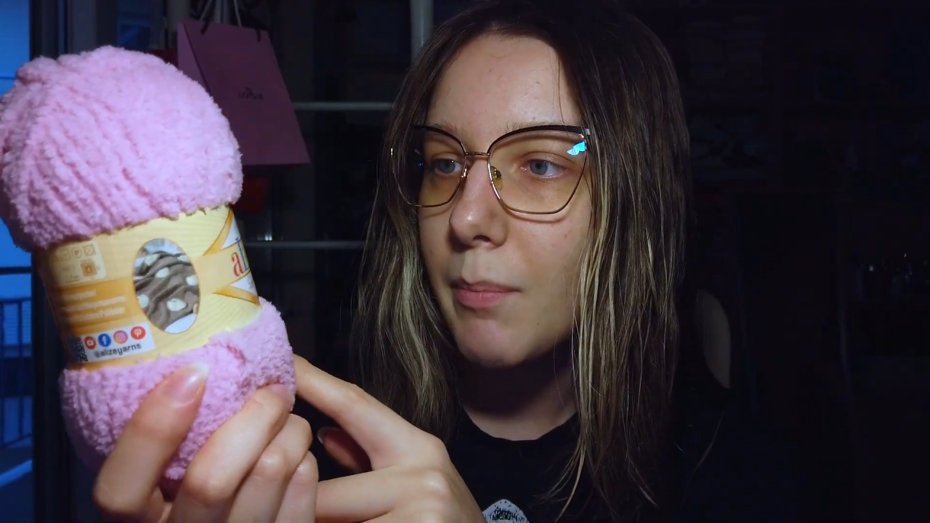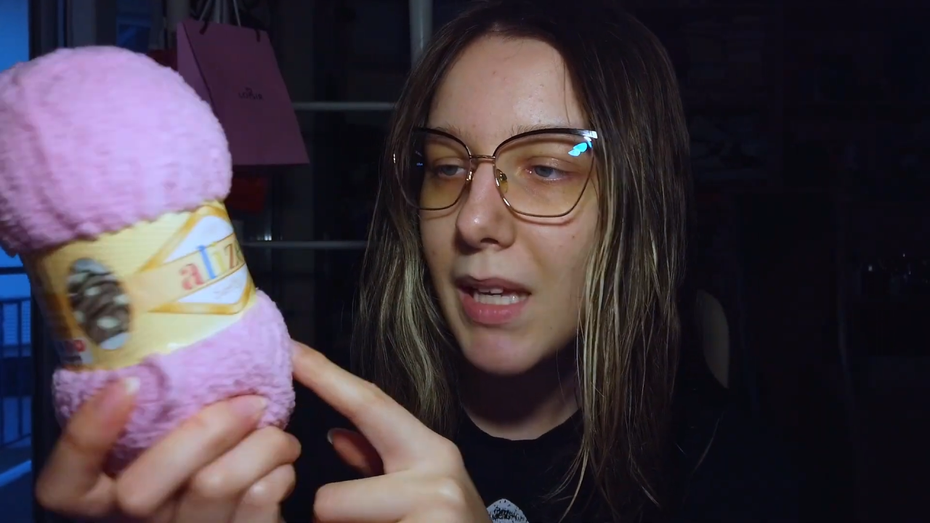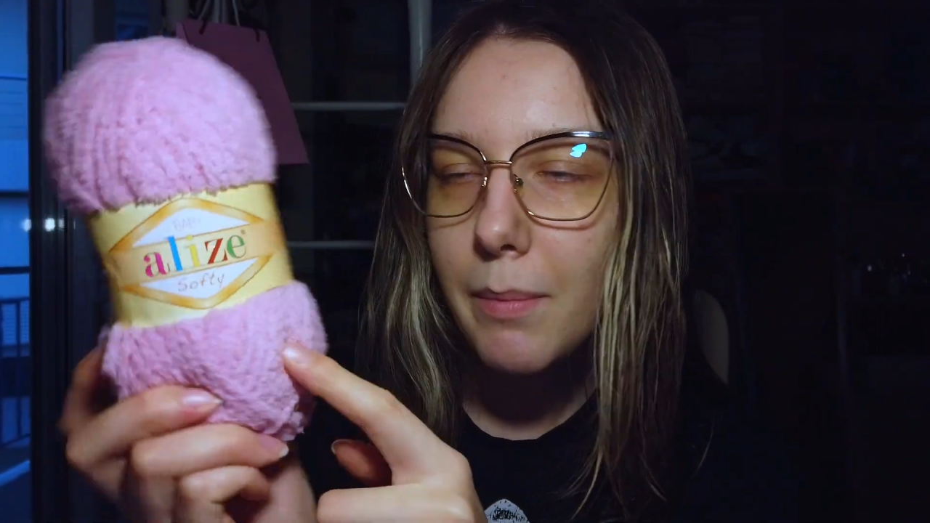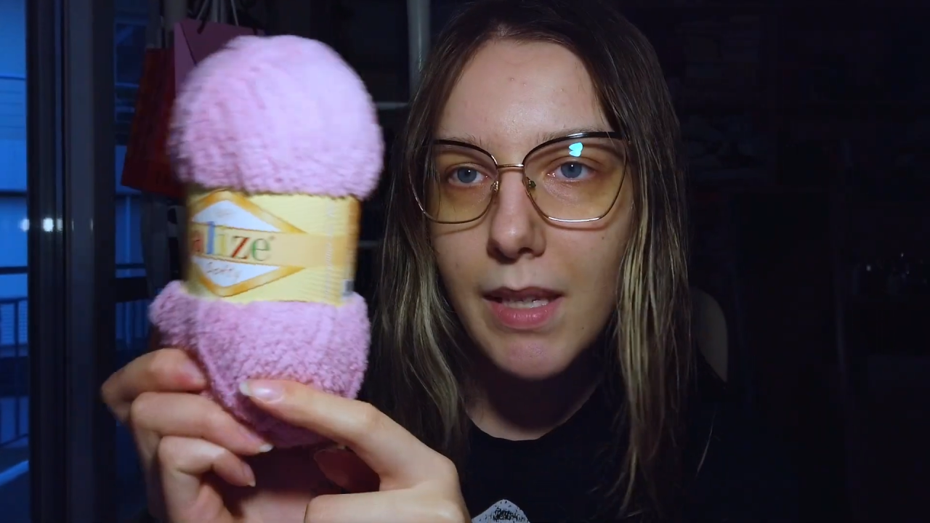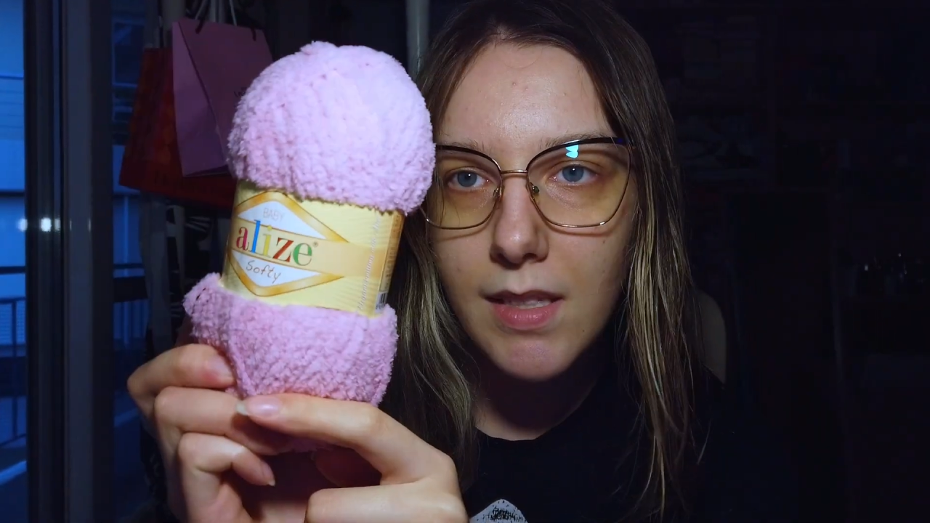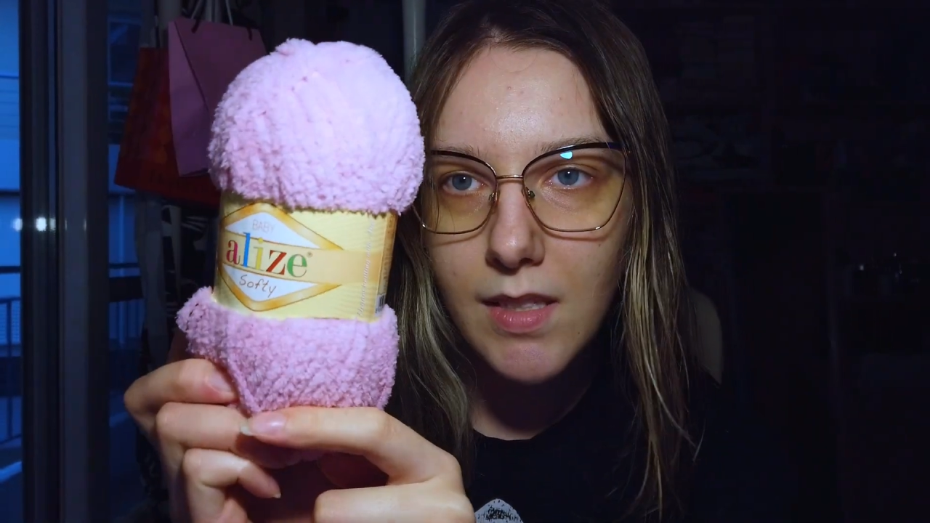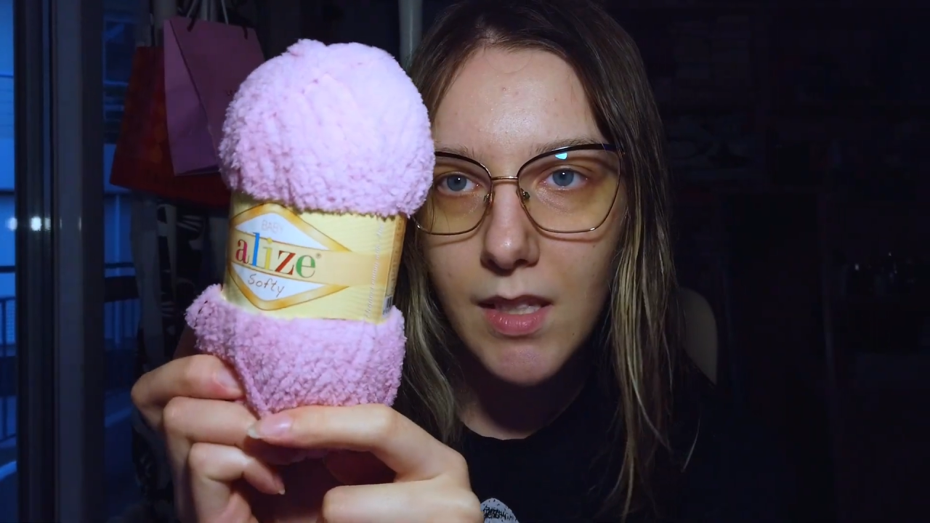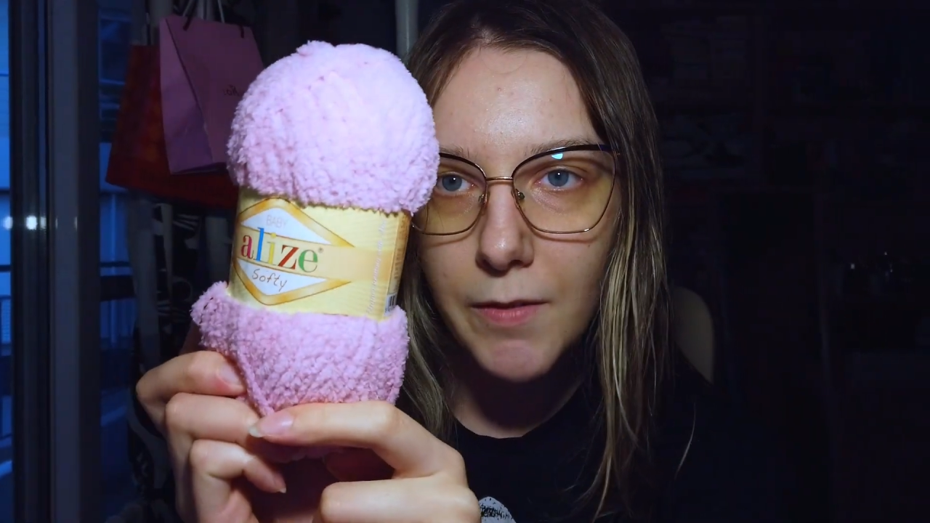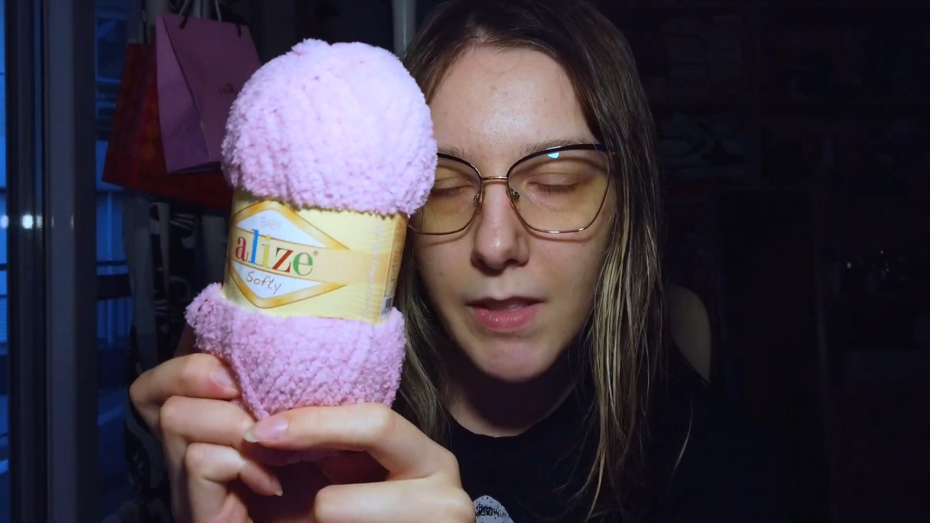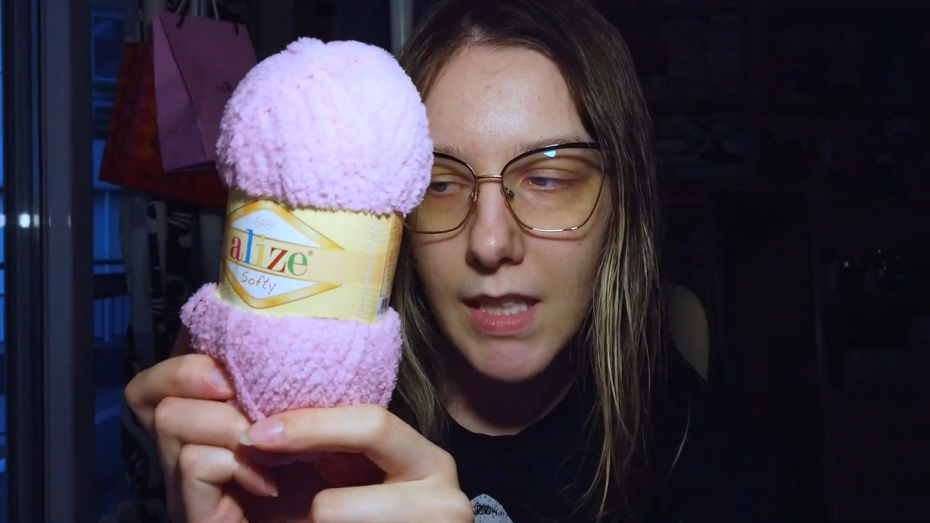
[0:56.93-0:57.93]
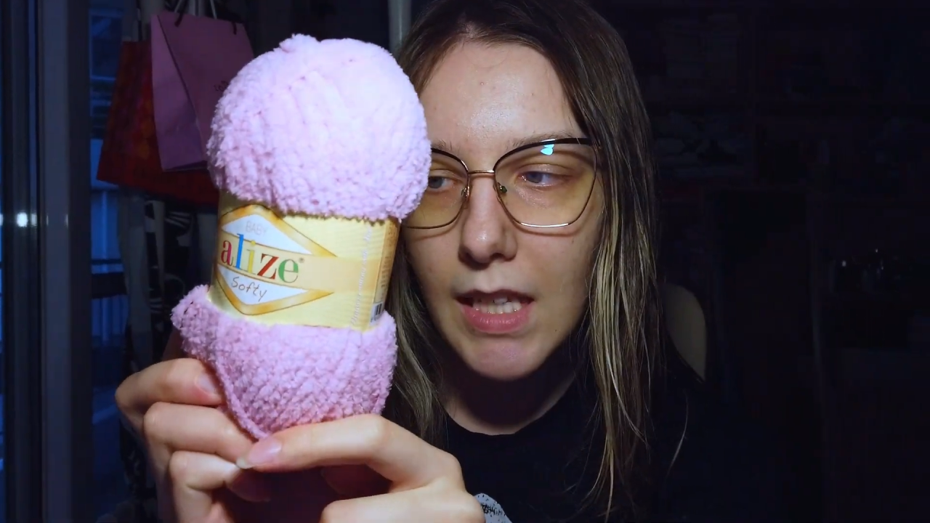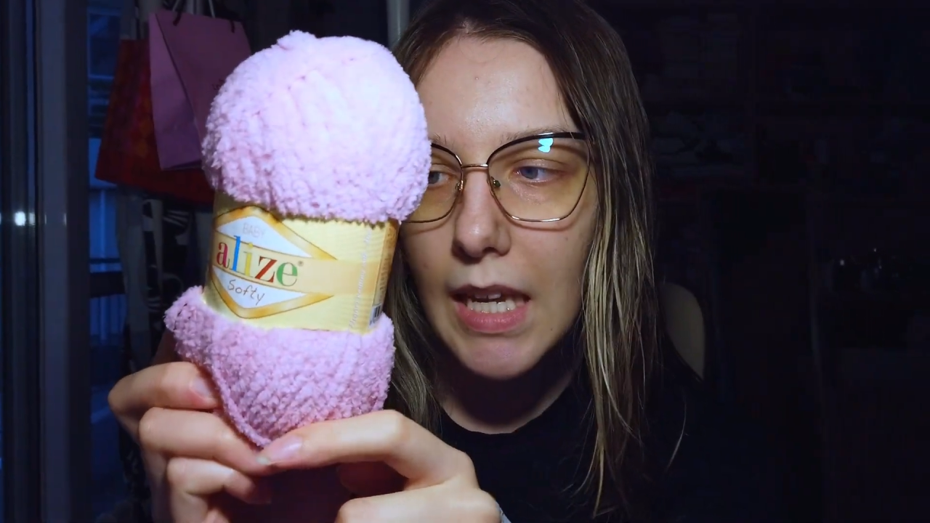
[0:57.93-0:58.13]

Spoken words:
Baby Softy,